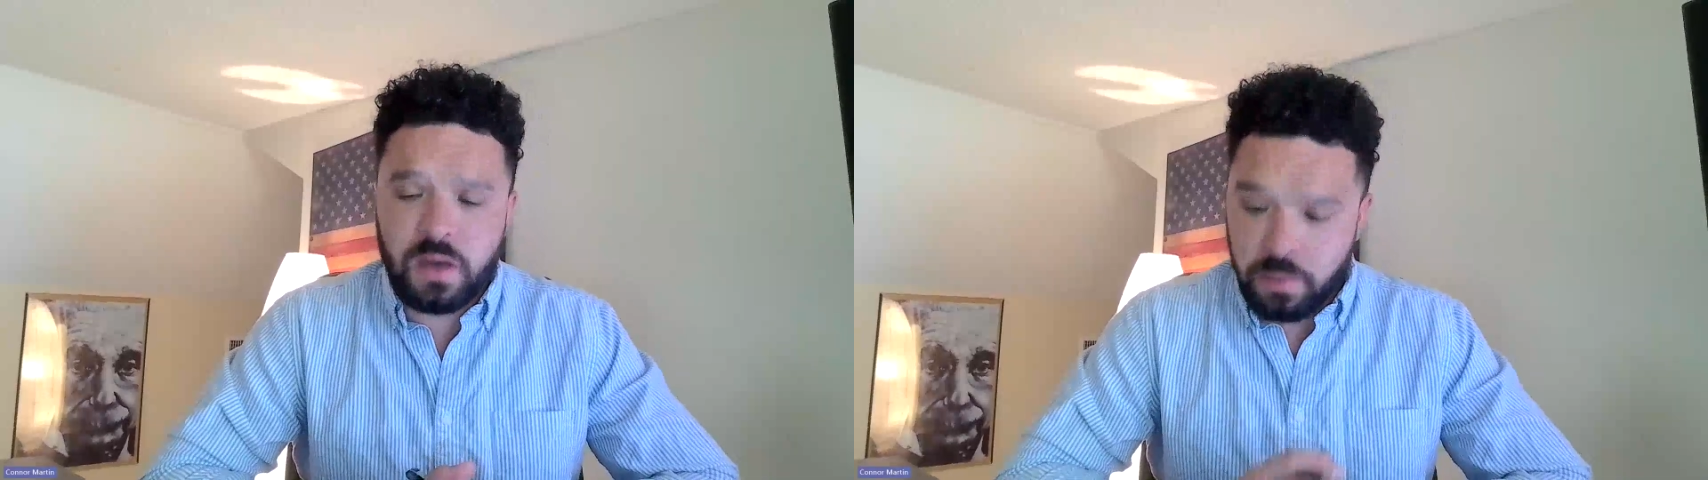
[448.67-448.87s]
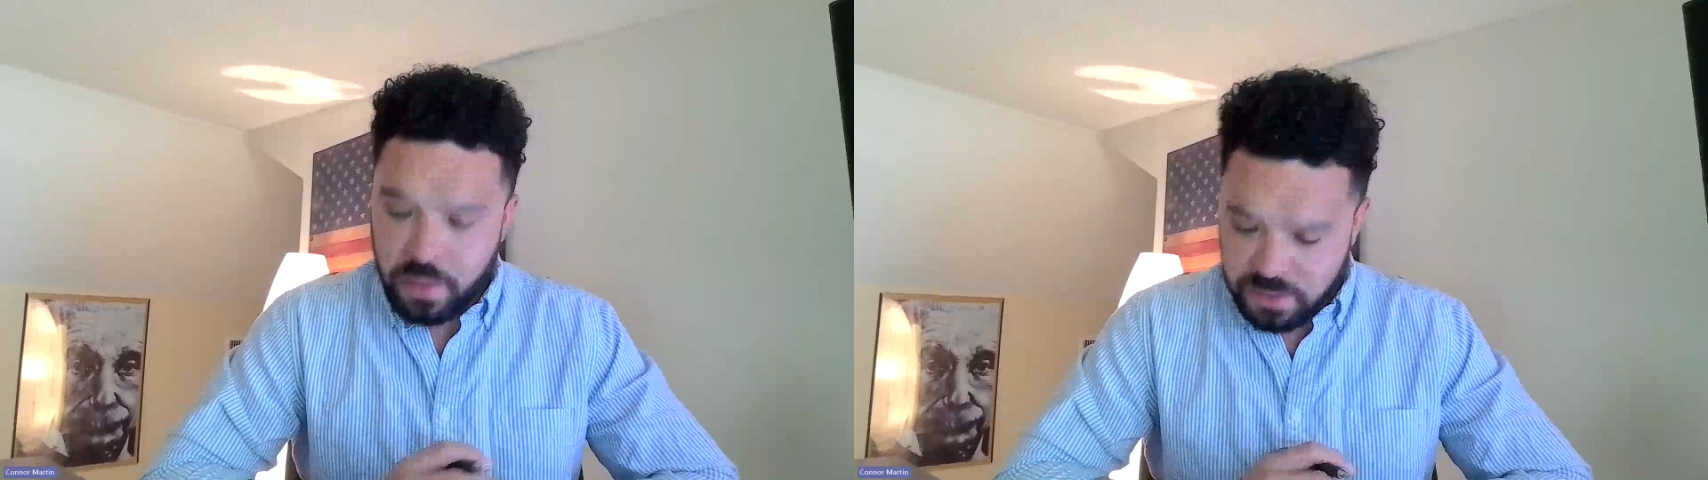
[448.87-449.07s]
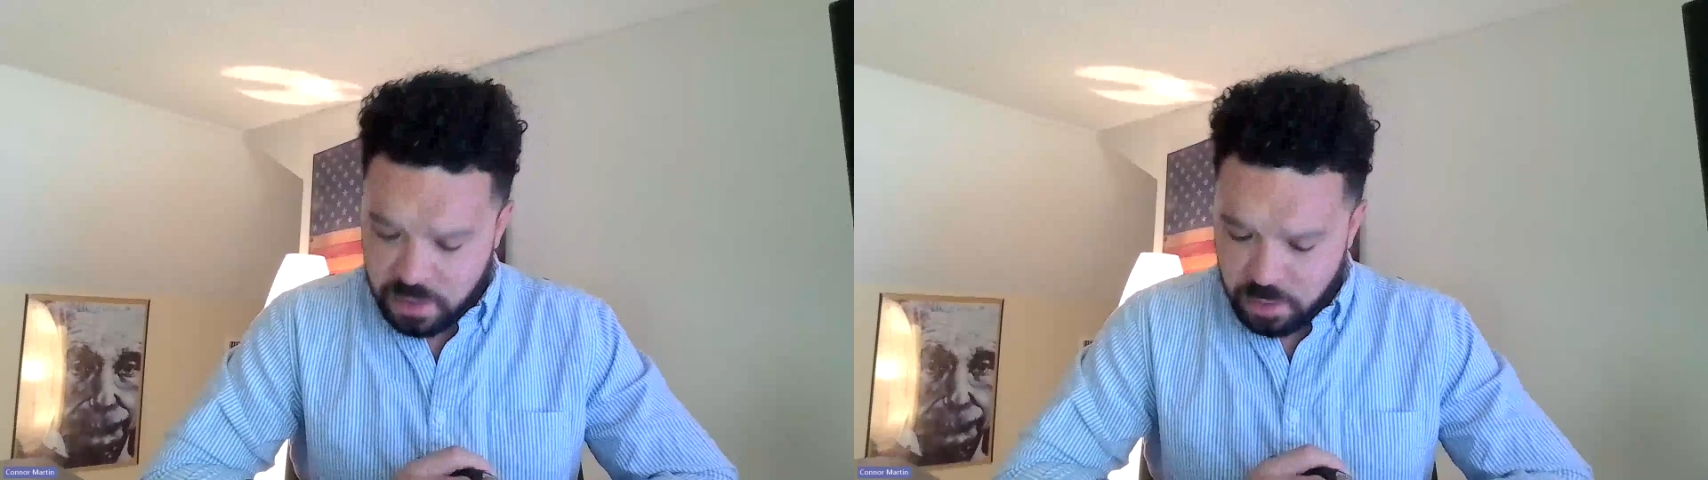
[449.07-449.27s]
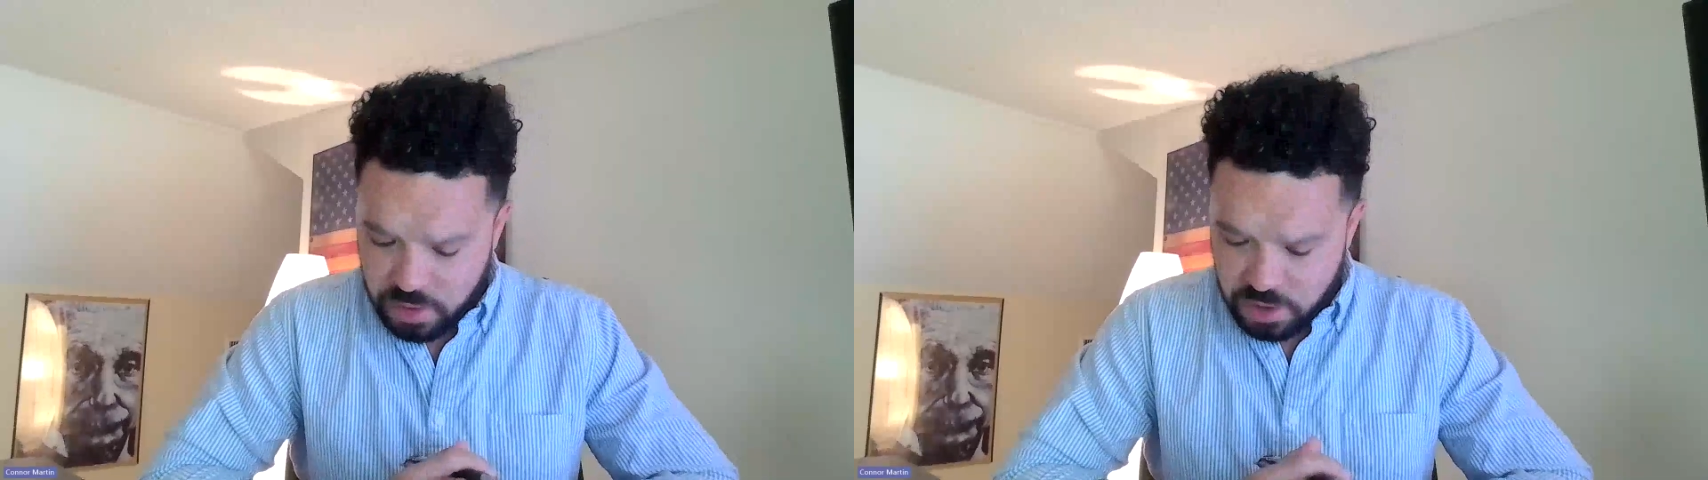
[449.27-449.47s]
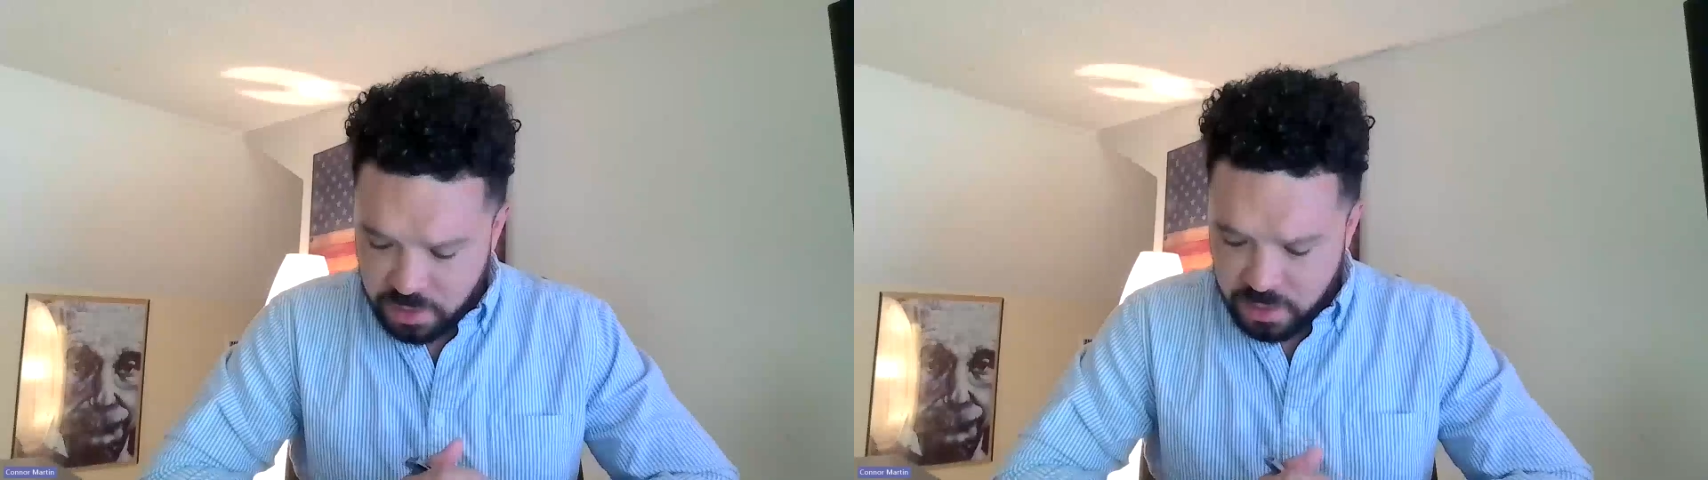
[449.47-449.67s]
I see a
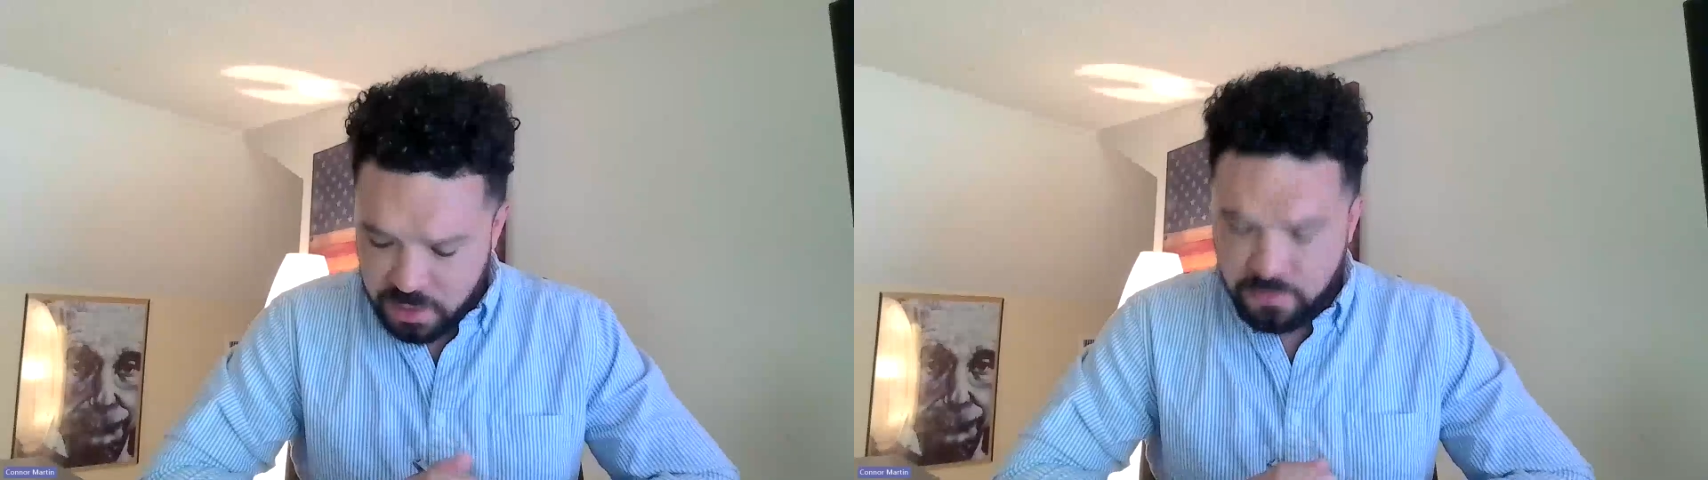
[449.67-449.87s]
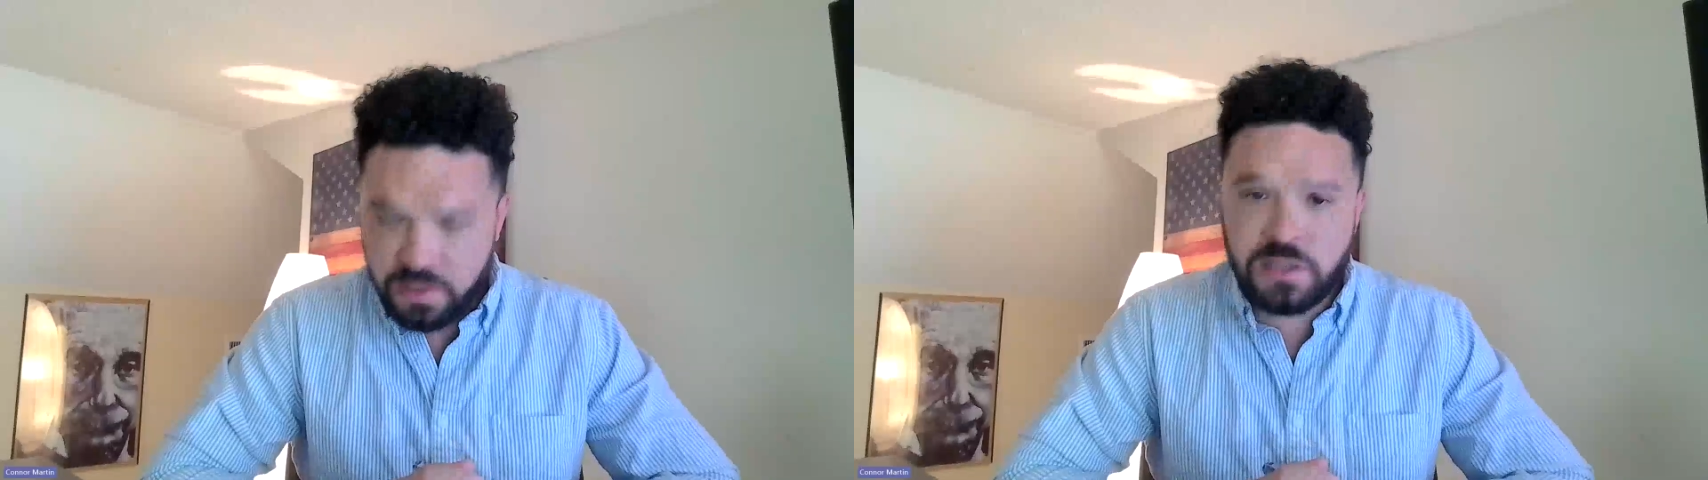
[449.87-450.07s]
question I have